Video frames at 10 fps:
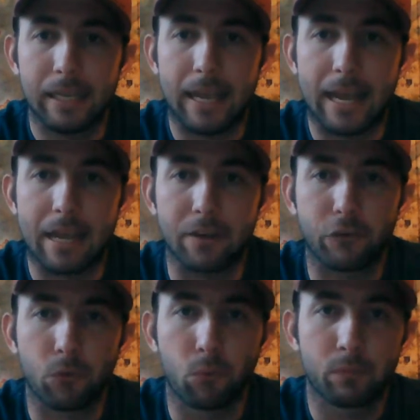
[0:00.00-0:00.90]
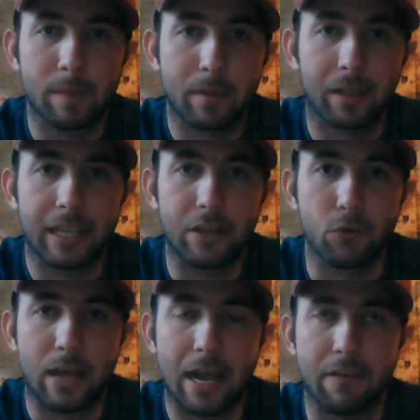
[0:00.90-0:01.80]
And so typically
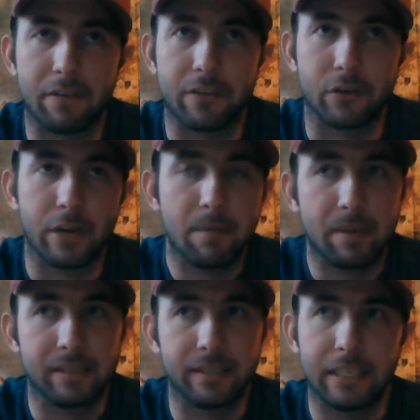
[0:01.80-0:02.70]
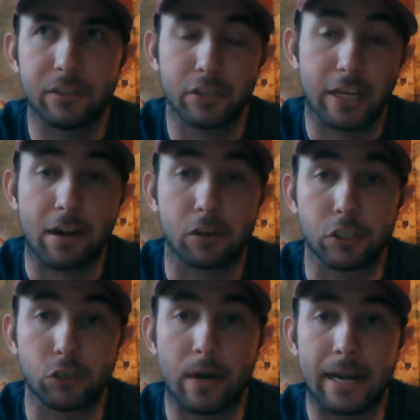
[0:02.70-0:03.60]
you have either NPCs or your
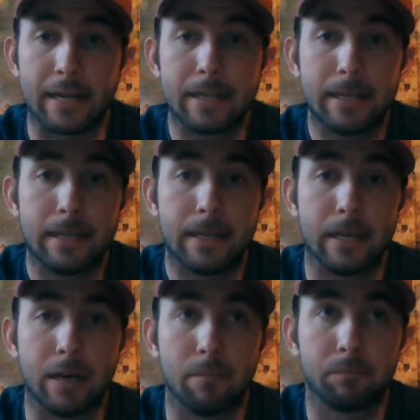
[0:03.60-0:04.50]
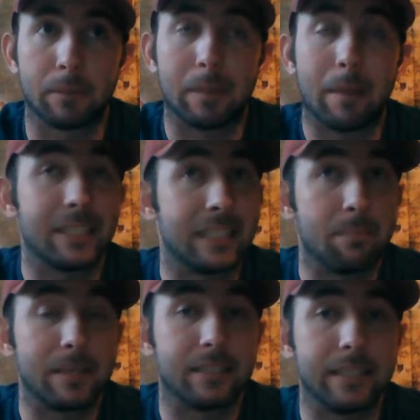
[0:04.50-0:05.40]
characters, right? Sometimes it's
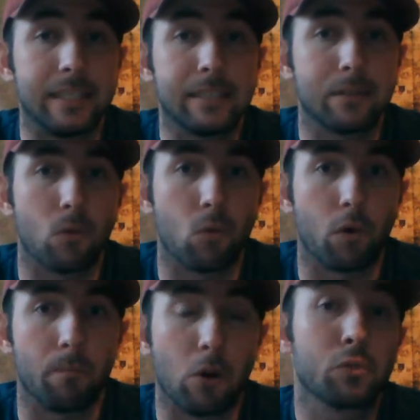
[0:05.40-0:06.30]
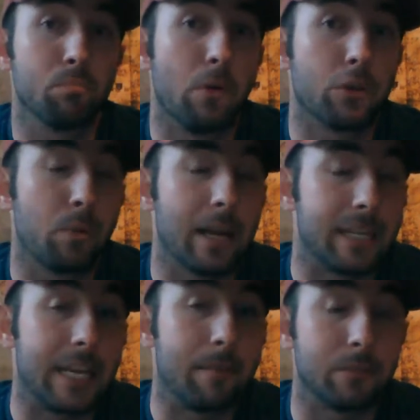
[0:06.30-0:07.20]
NPCs, or most
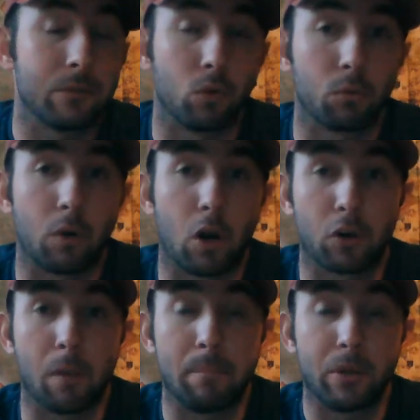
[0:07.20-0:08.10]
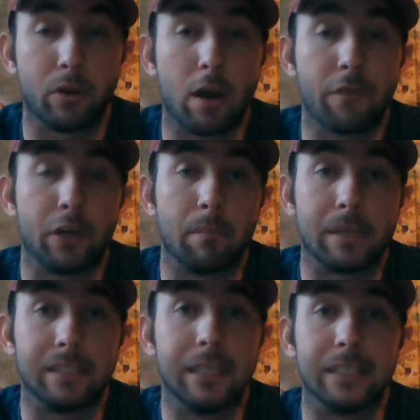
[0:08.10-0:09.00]
probably DMs are going to build it off their
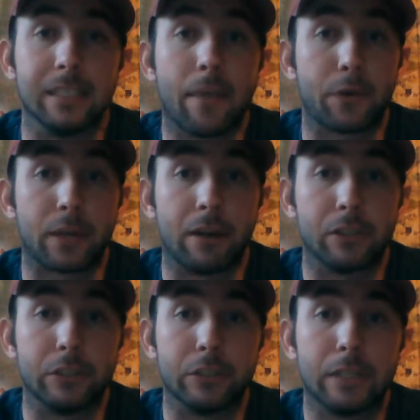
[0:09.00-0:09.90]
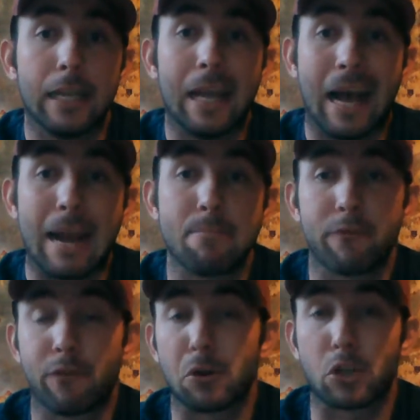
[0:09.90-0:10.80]
NPCs and not their characters. I
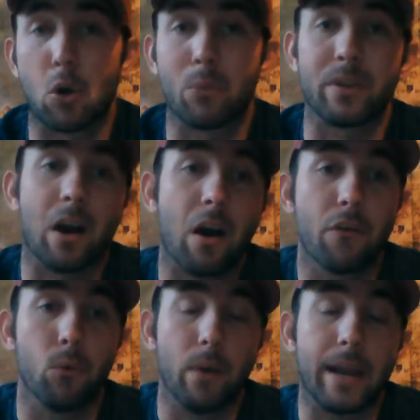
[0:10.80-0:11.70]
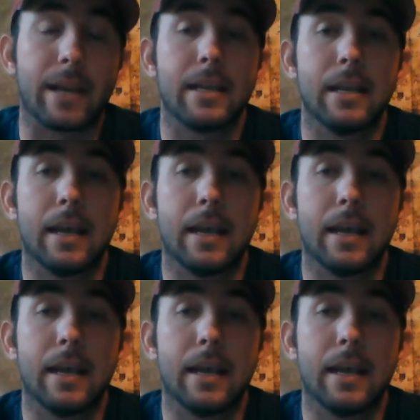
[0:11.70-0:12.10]
prefer to go the other way.